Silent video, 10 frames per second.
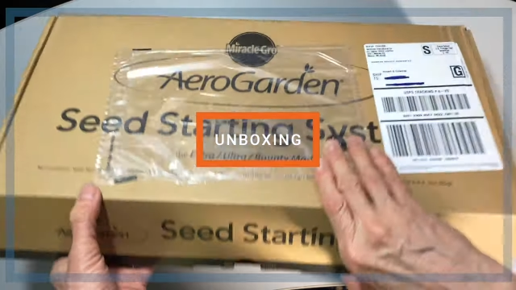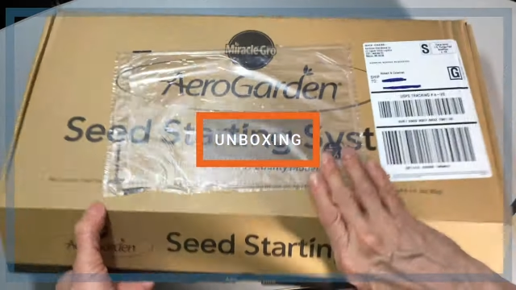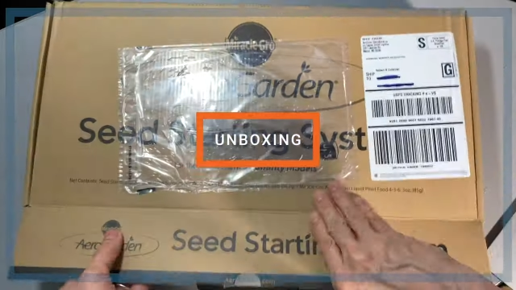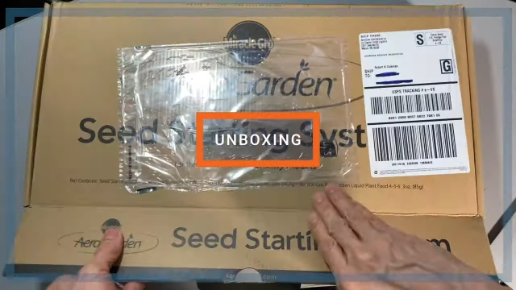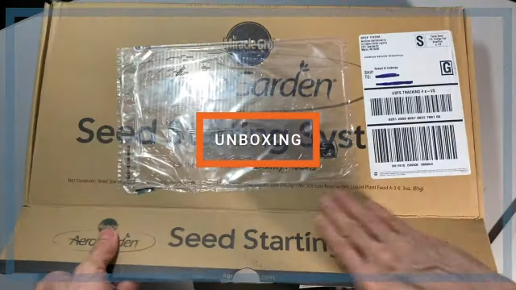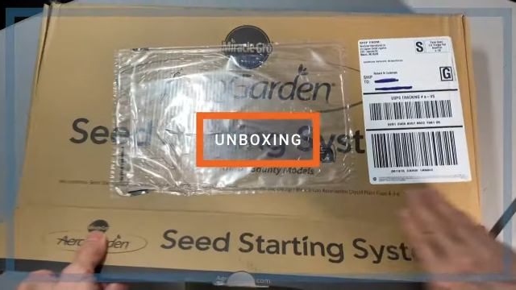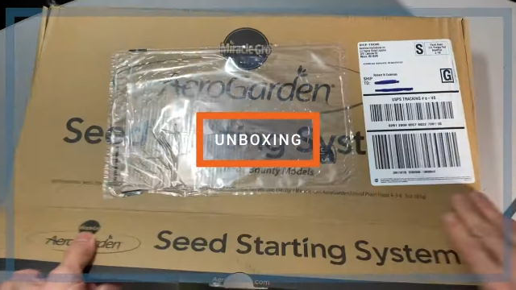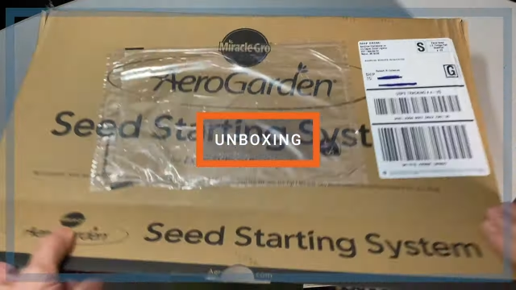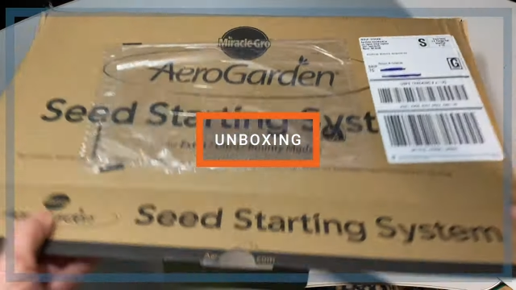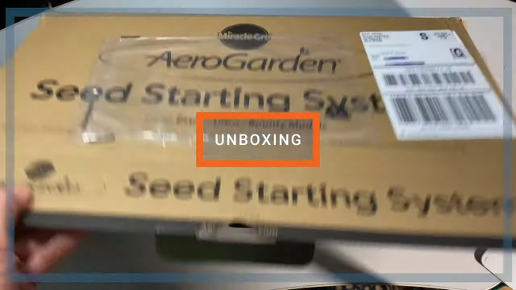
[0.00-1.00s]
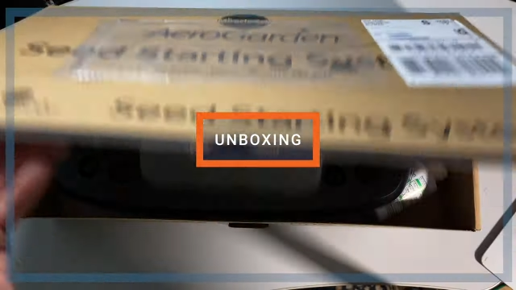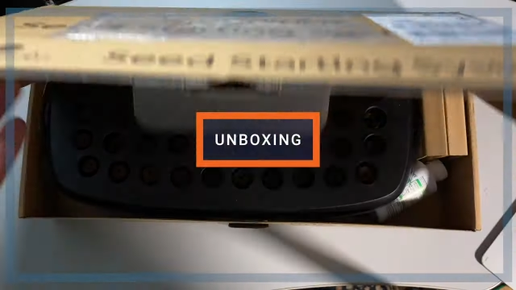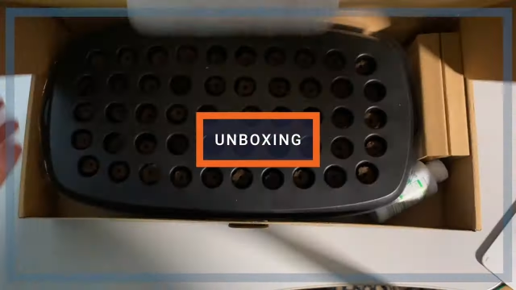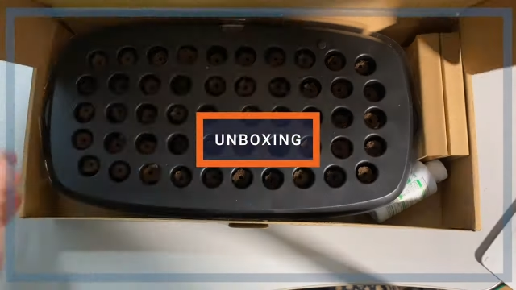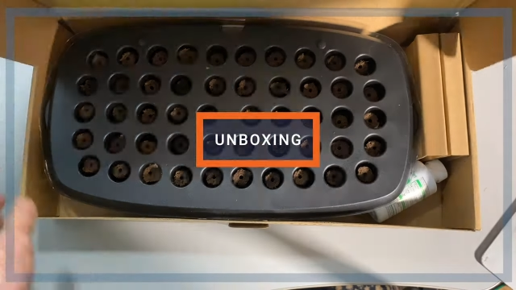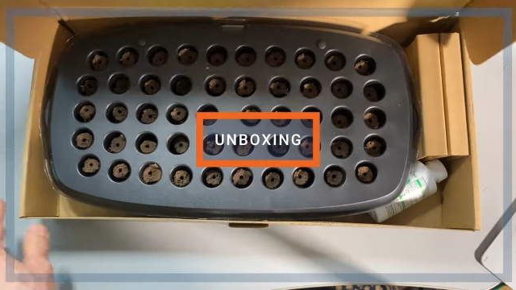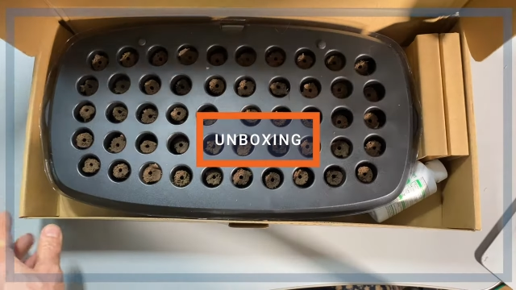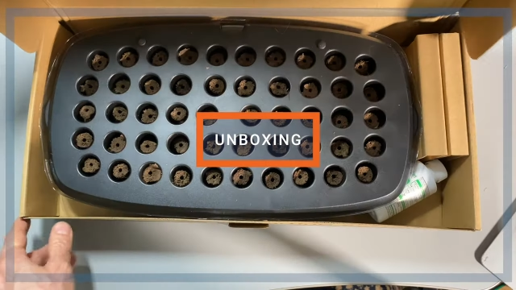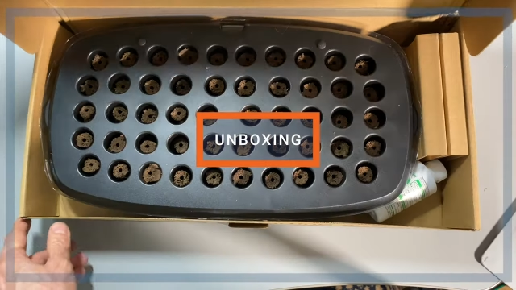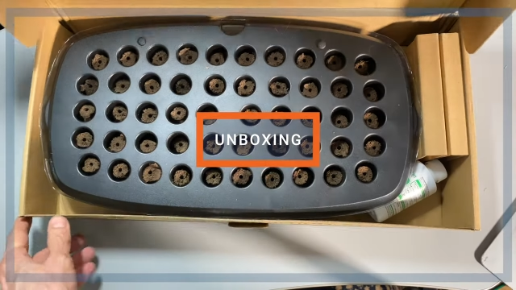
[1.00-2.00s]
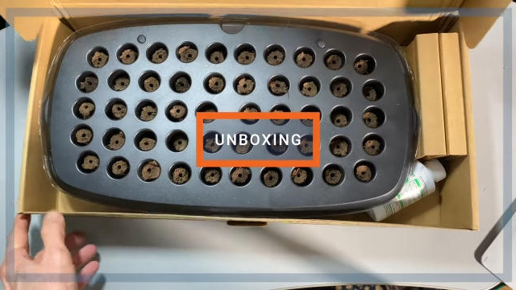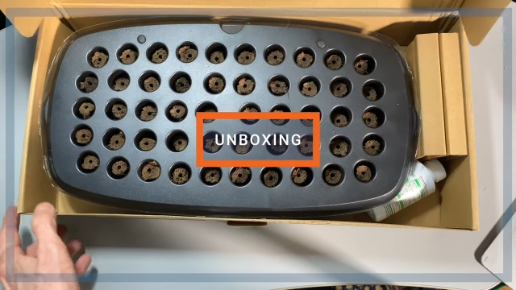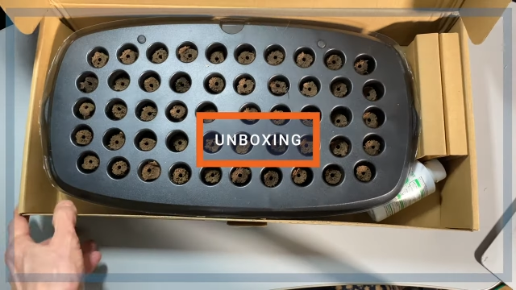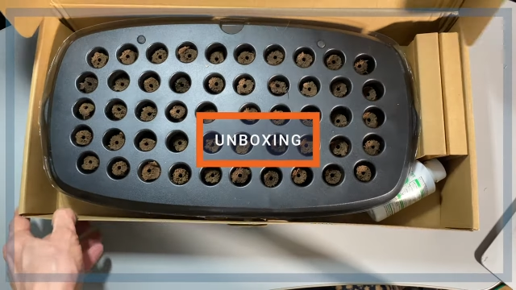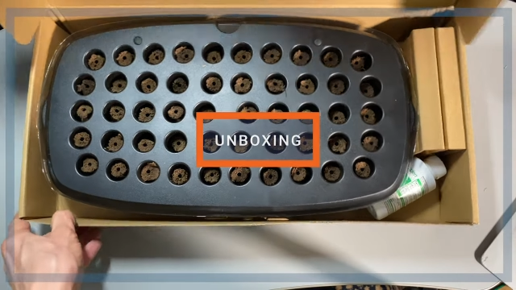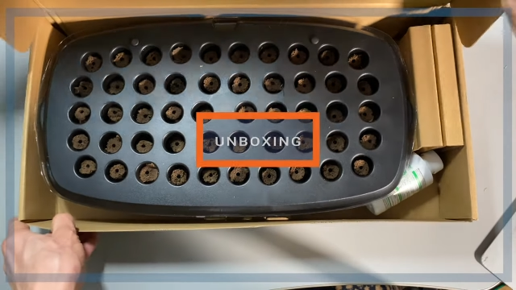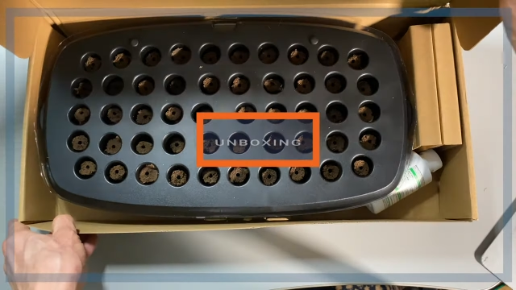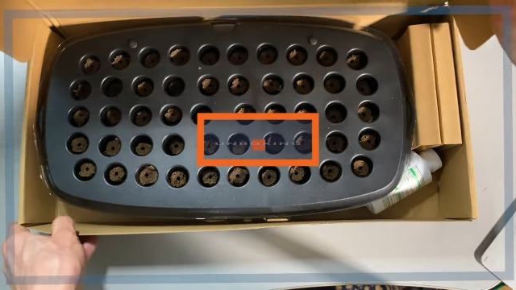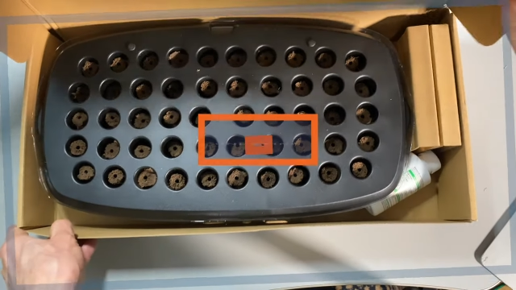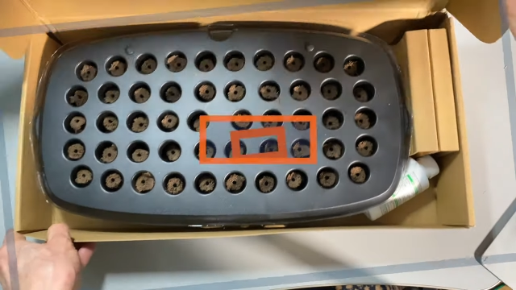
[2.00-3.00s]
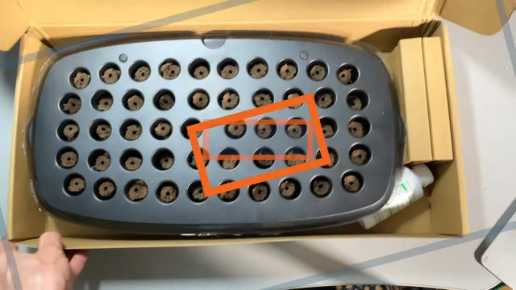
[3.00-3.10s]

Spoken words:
[unreadable: no face in view]